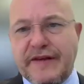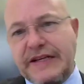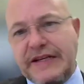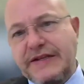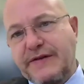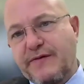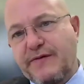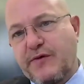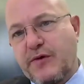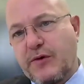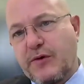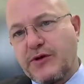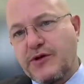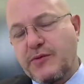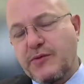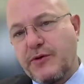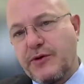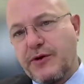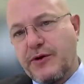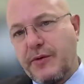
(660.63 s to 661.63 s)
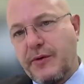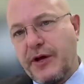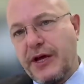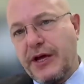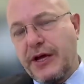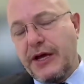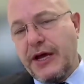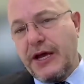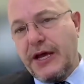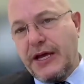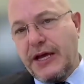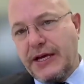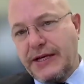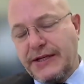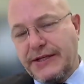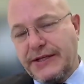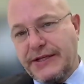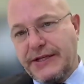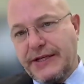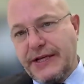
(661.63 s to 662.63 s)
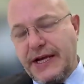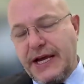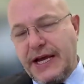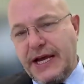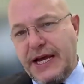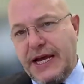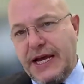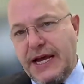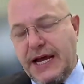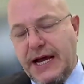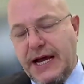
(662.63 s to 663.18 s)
of the things, of course, we're doing is